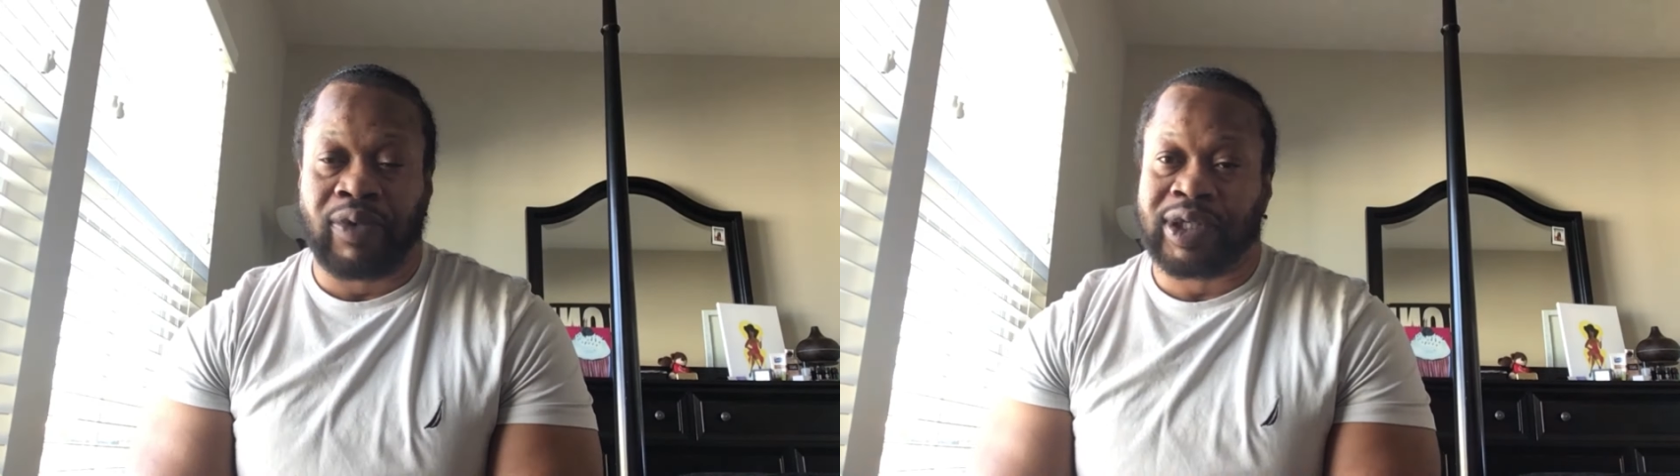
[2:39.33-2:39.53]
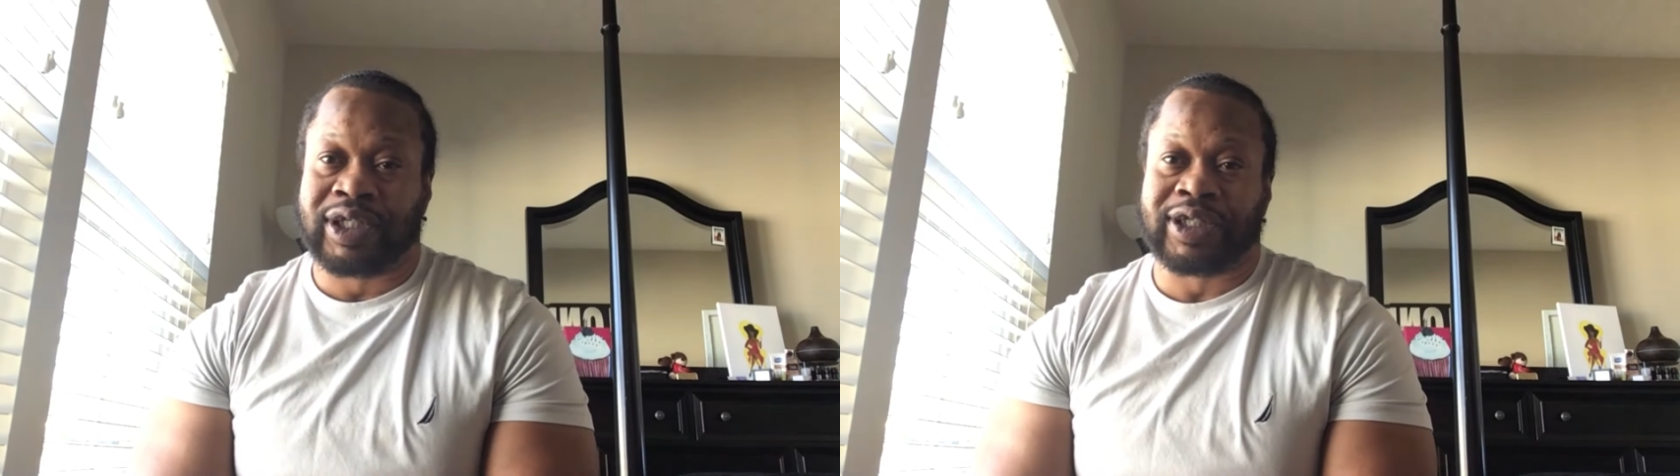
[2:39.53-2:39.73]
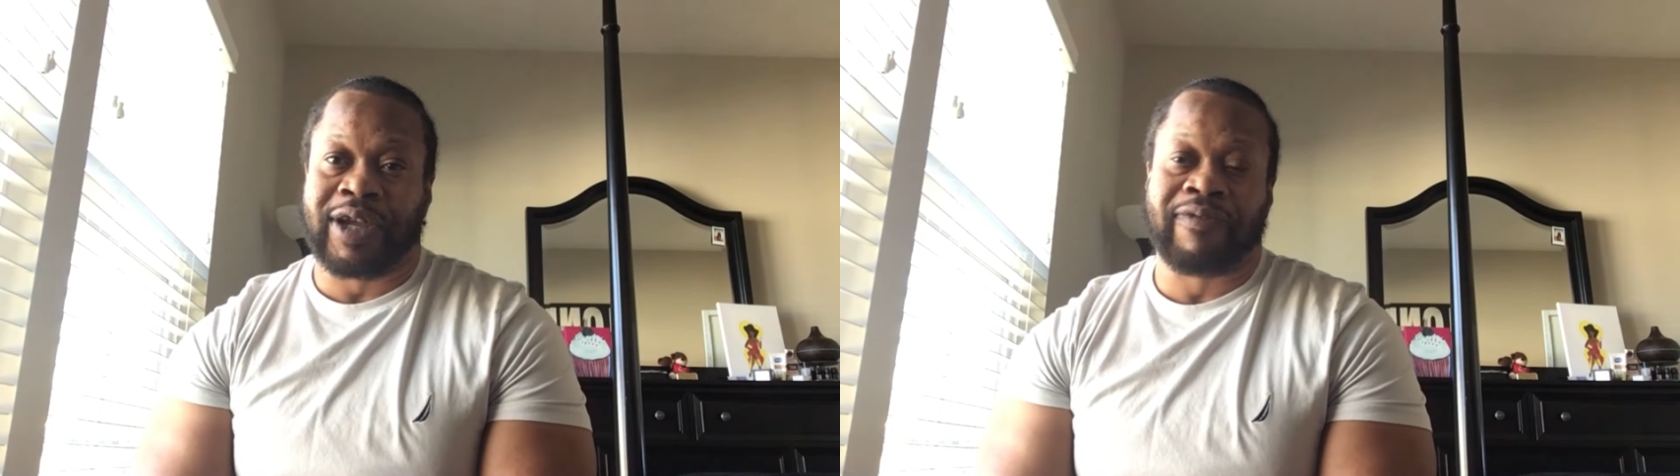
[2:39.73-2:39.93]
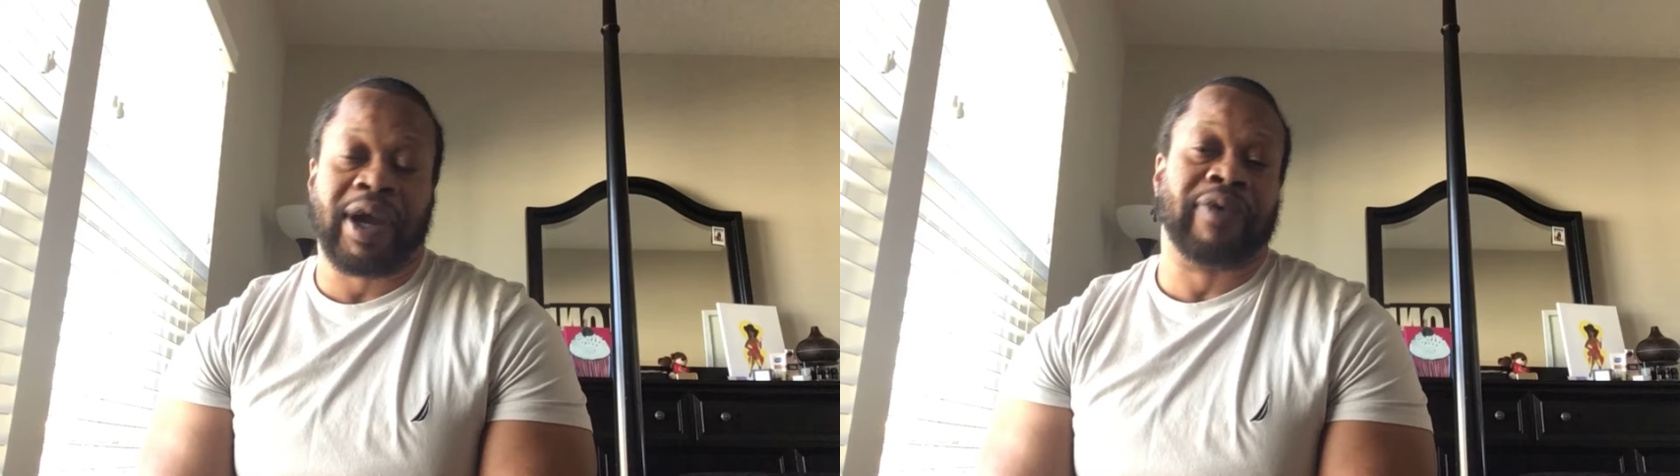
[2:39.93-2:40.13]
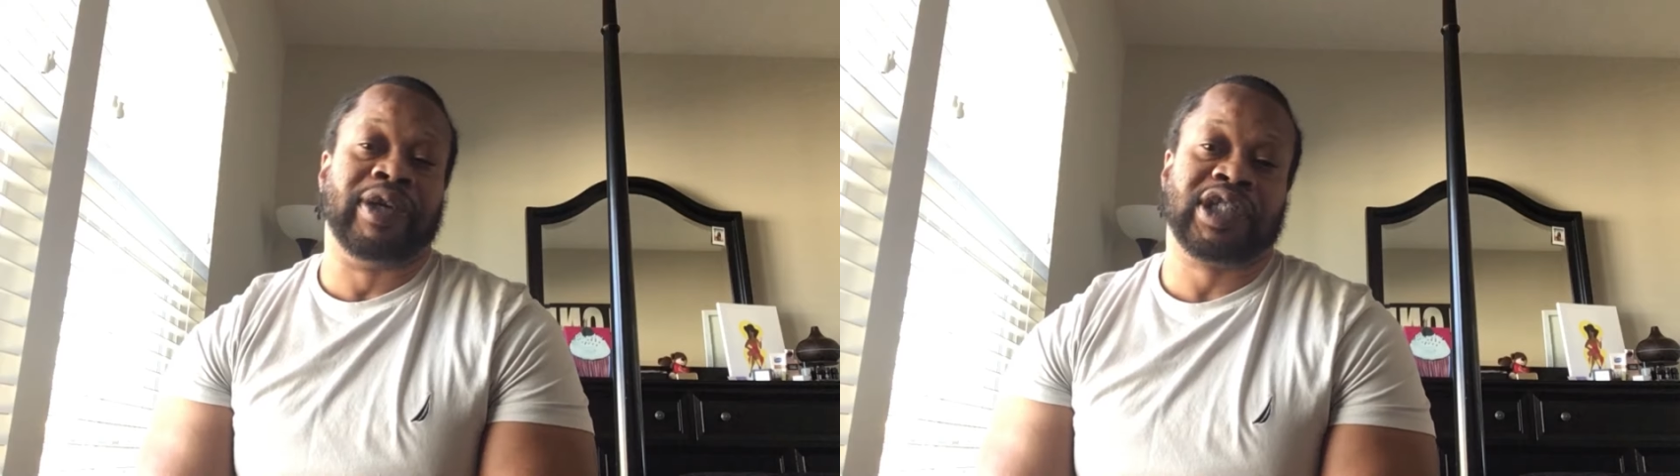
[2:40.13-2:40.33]
which is a
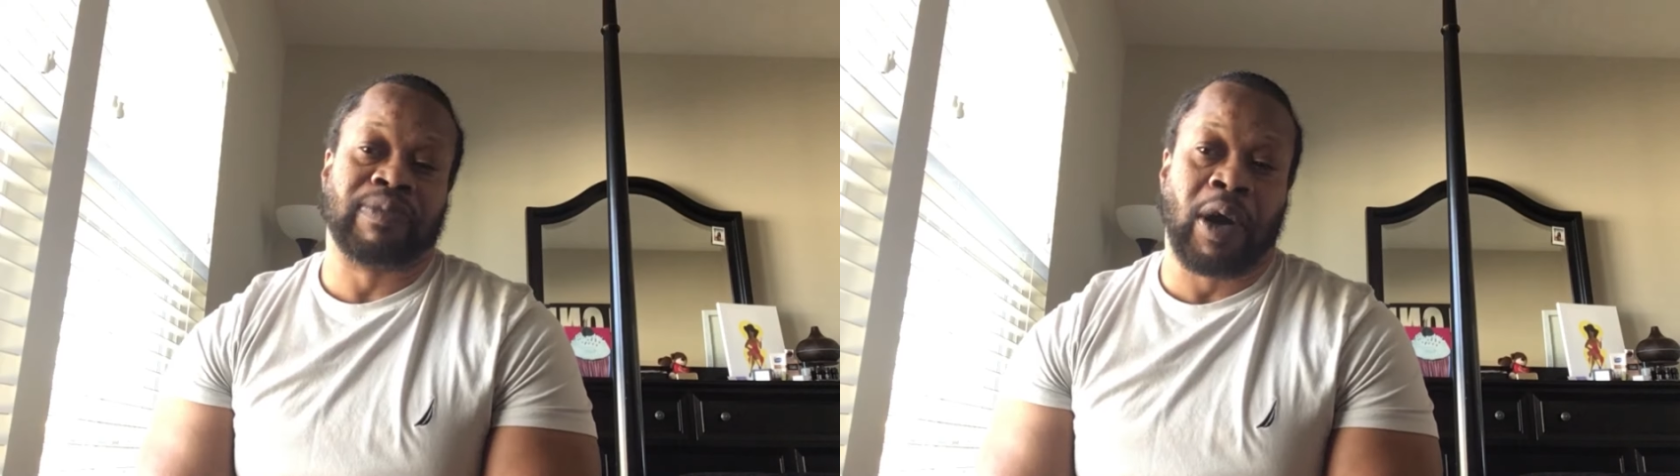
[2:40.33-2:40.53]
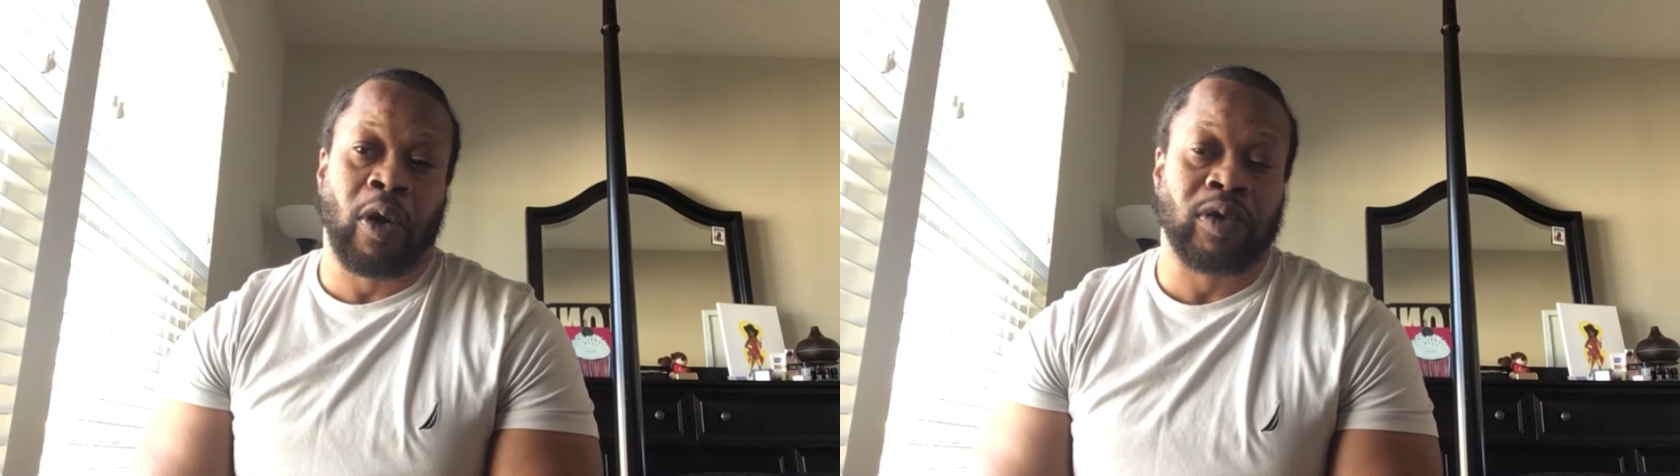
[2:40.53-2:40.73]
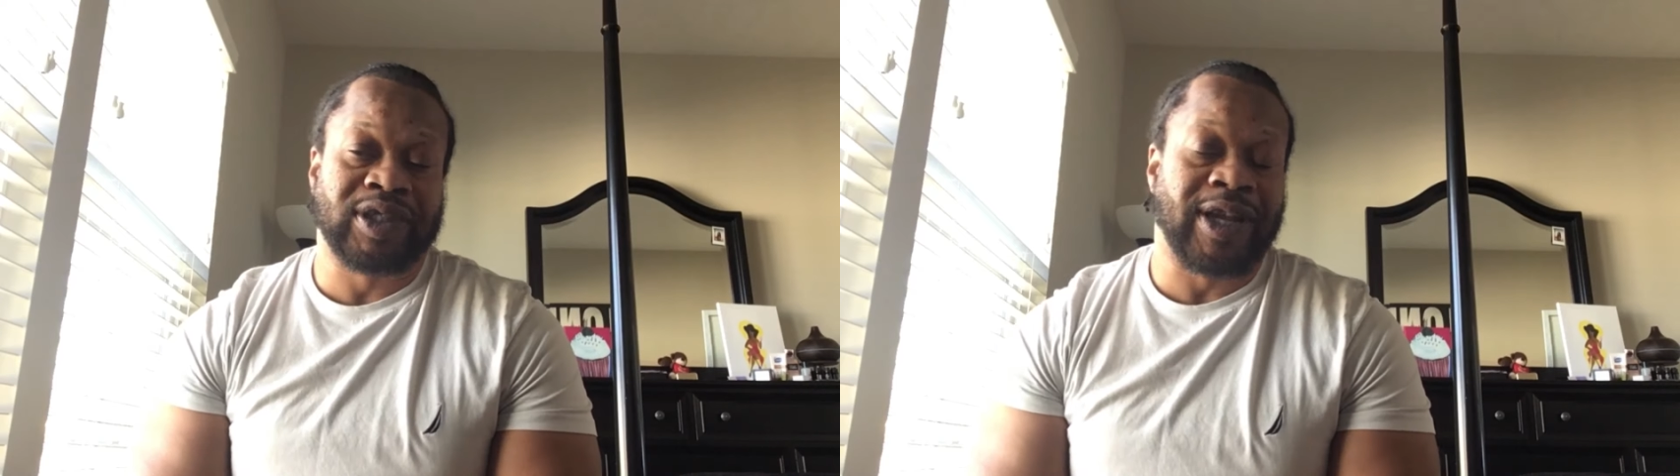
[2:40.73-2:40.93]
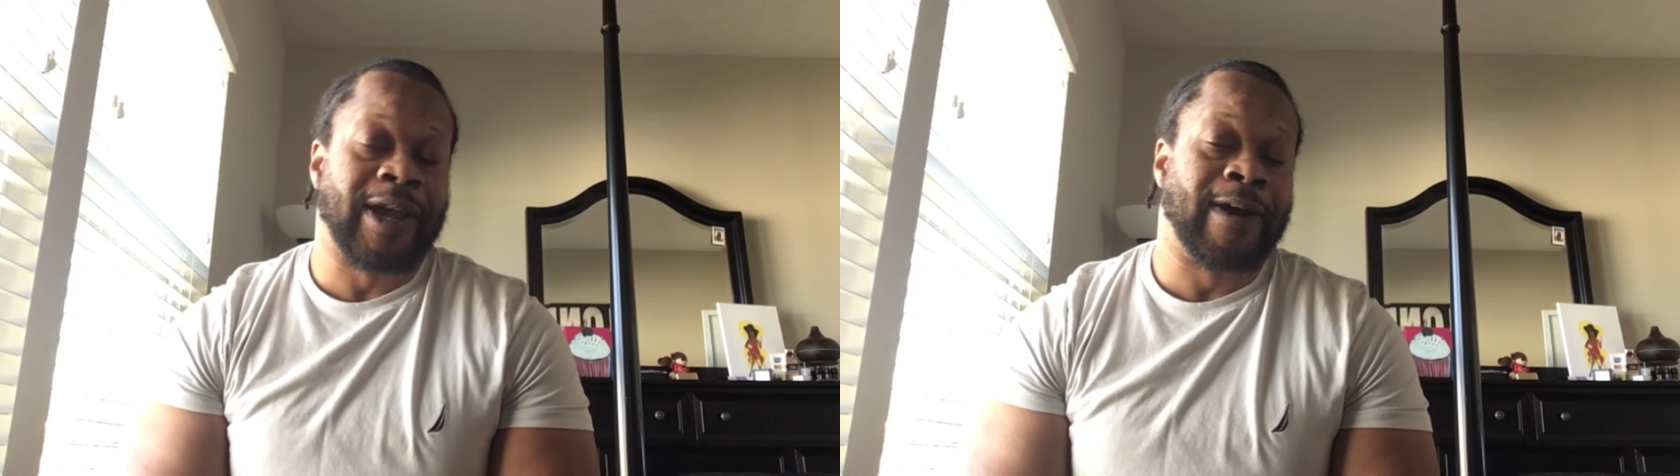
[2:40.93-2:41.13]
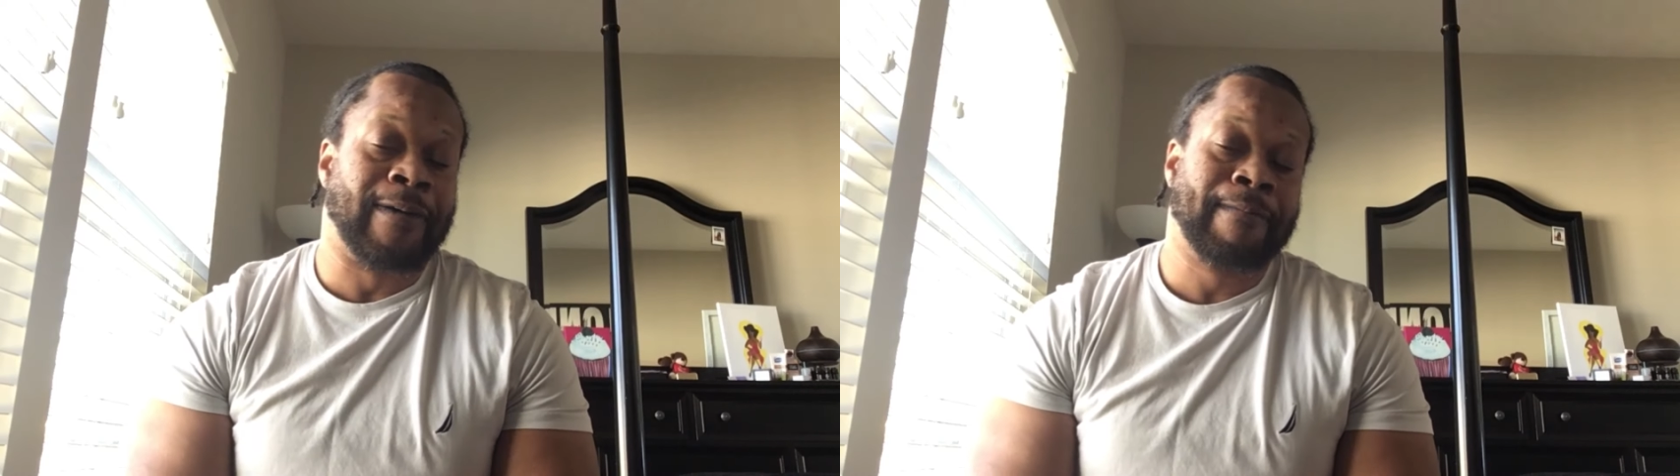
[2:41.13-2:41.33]
very small
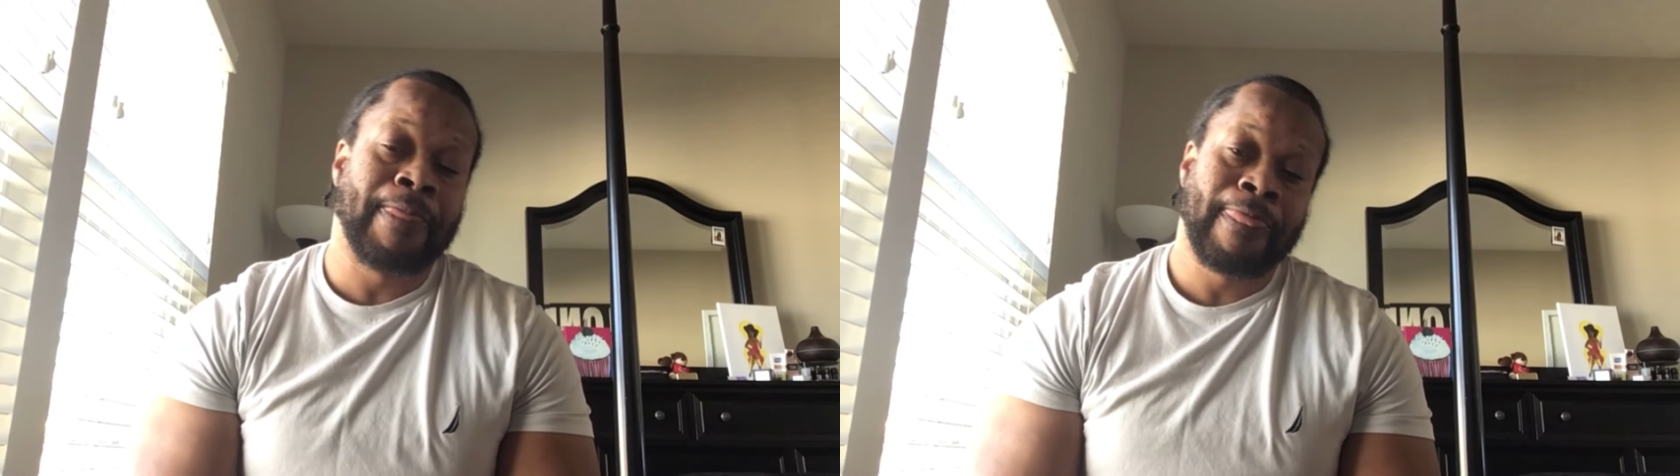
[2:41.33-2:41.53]
town.